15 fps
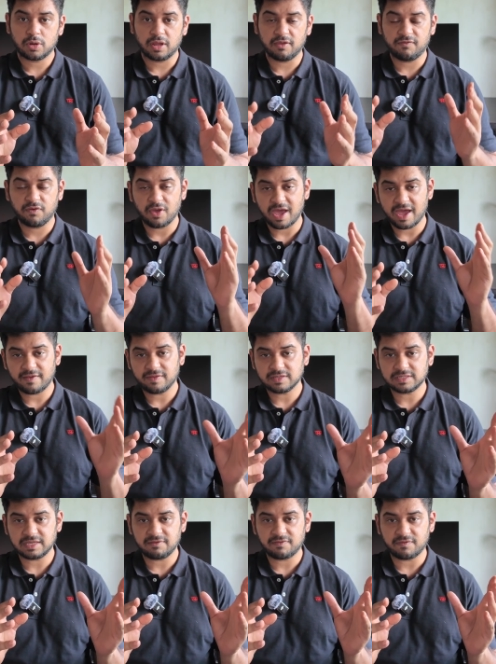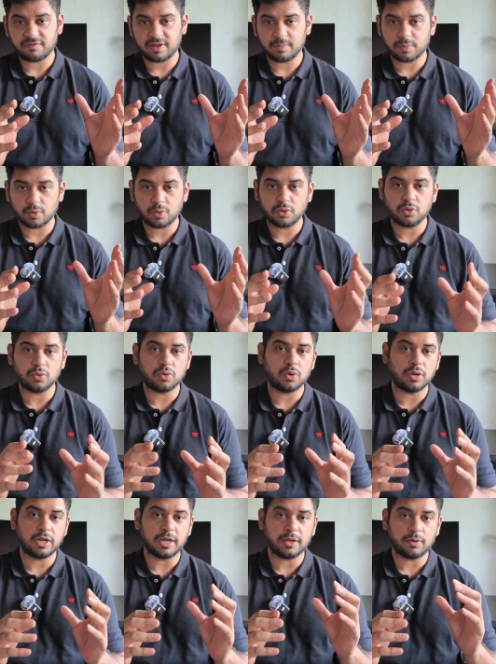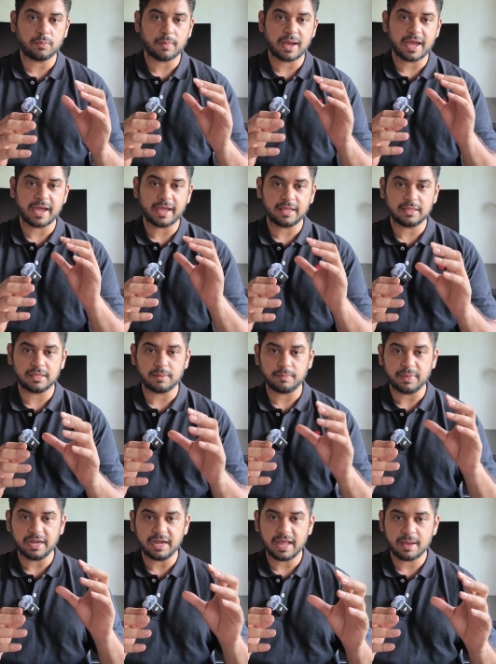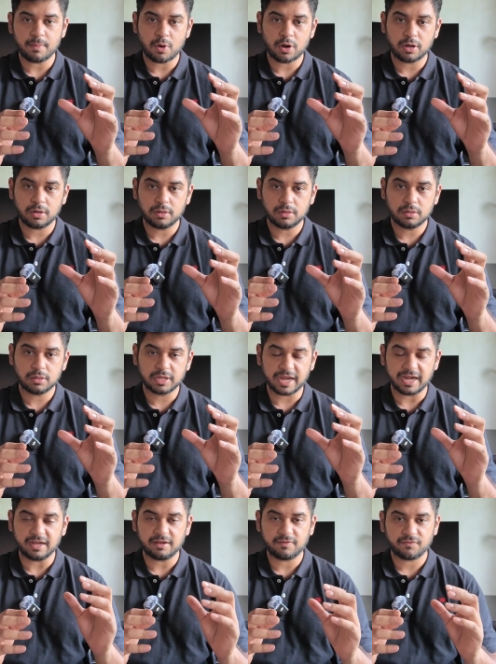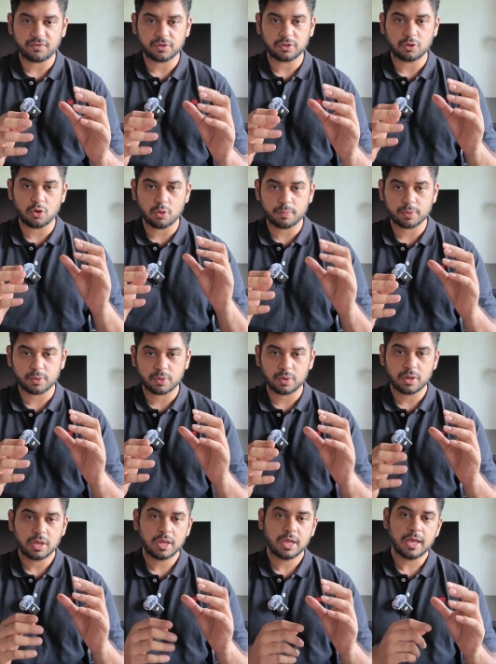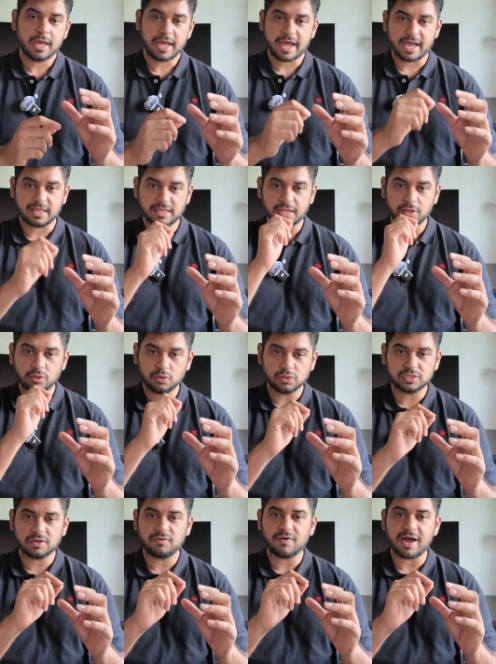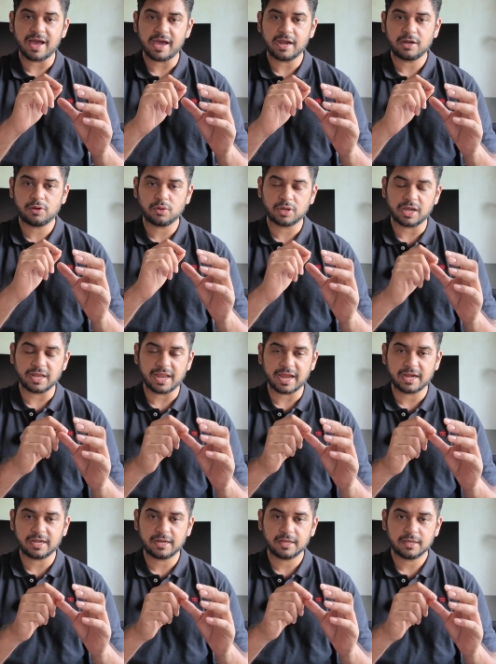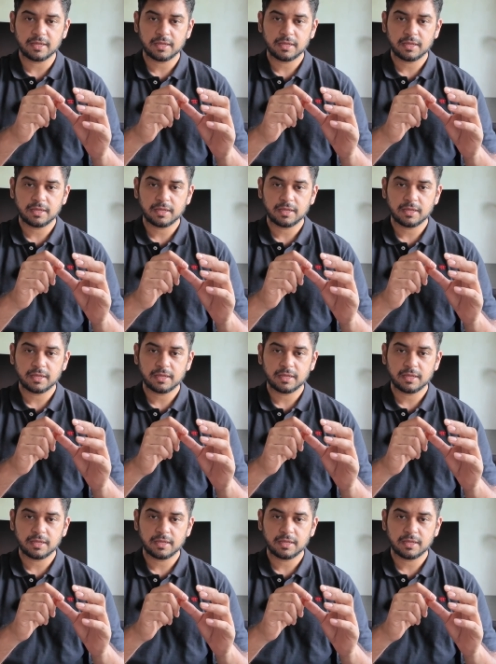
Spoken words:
if you have the C50 Pro, you don't need to buy the media mod kit for the GoPro and then use a wire to connect